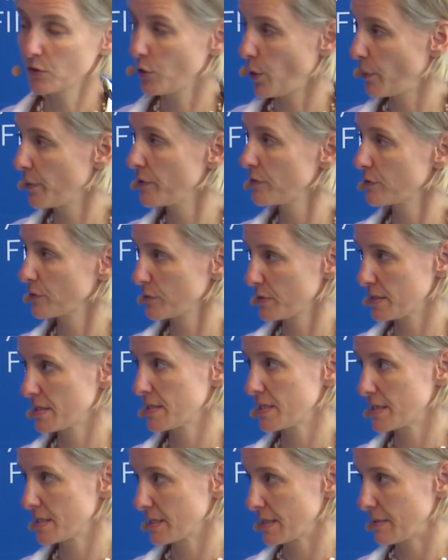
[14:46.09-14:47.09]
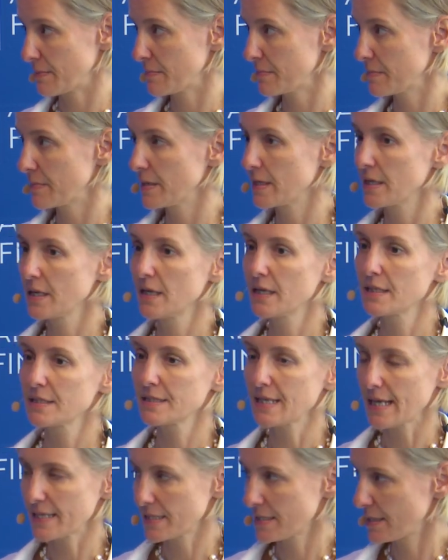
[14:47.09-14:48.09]
going through the system,
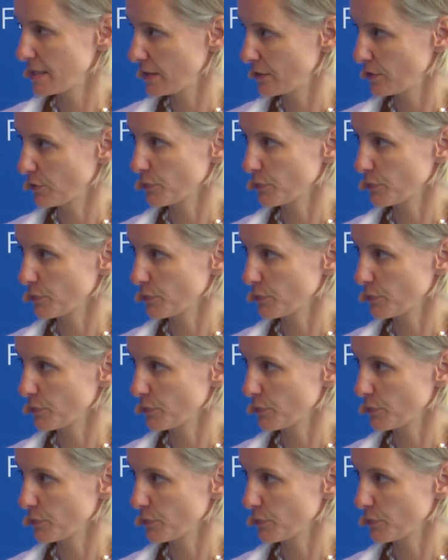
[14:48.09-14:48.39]
testing